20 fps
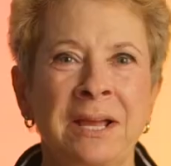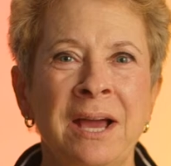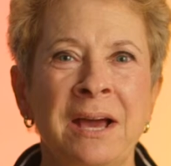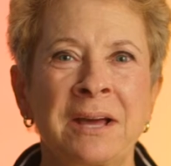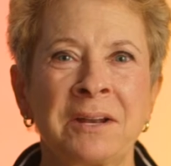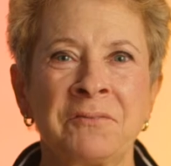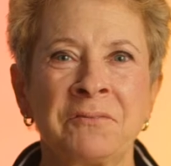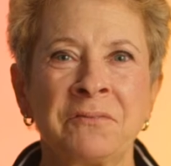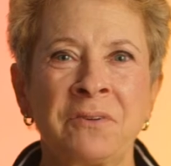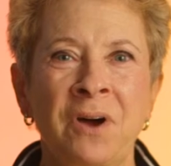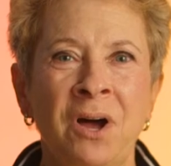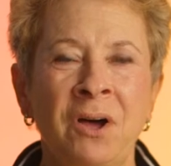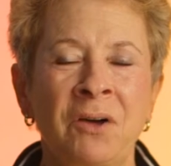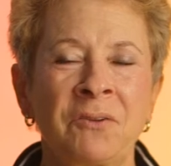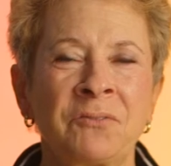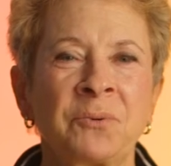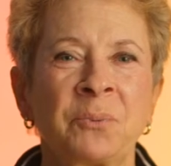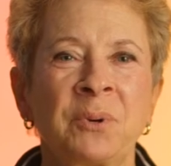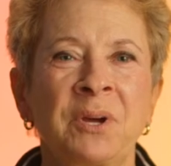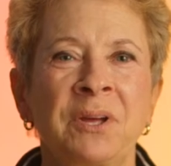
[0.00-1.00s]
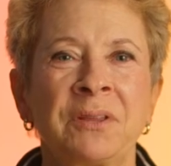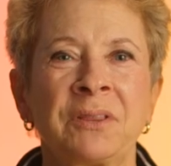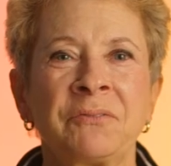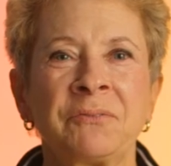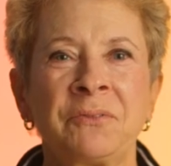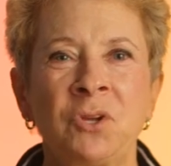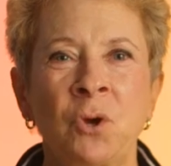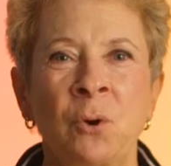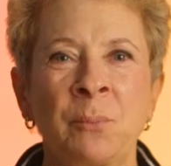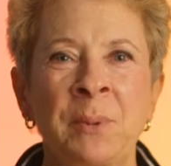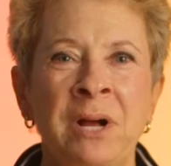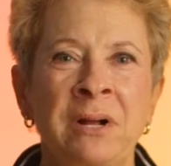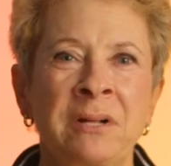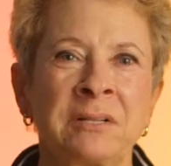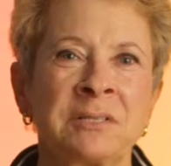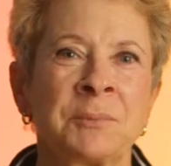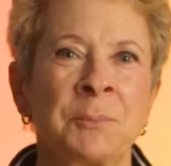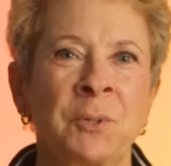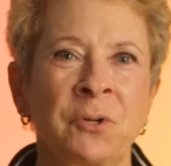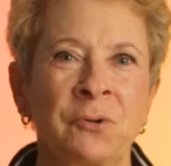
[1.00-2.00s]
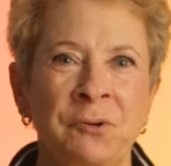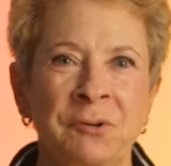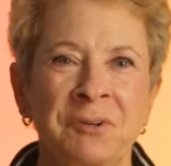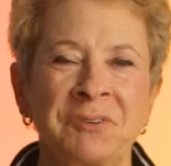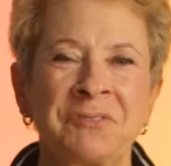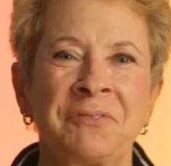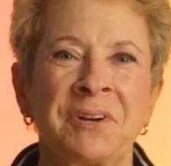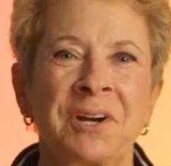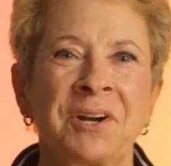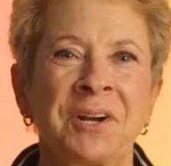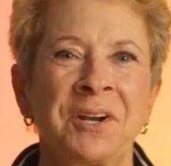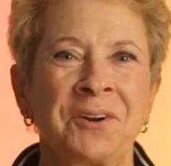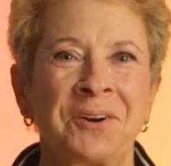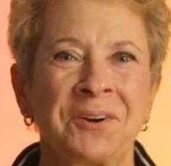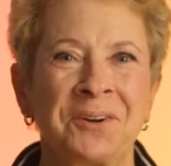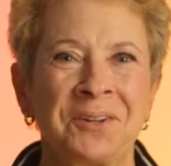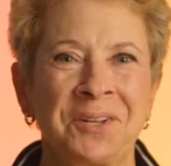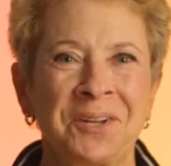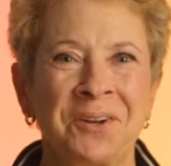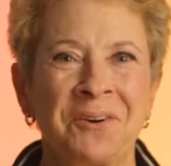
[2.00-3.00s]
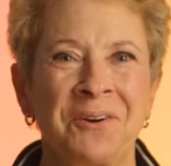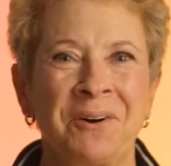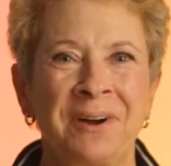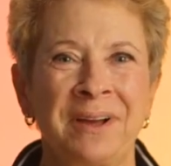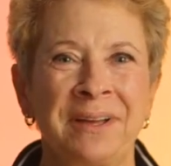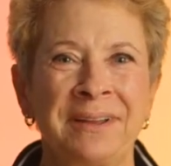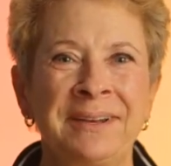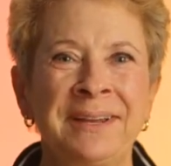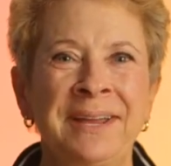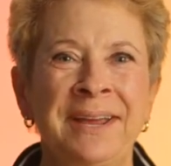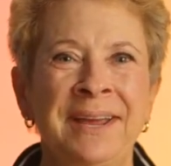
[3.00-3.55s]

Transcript: Got involved with Yom HaAtzmaut very early on.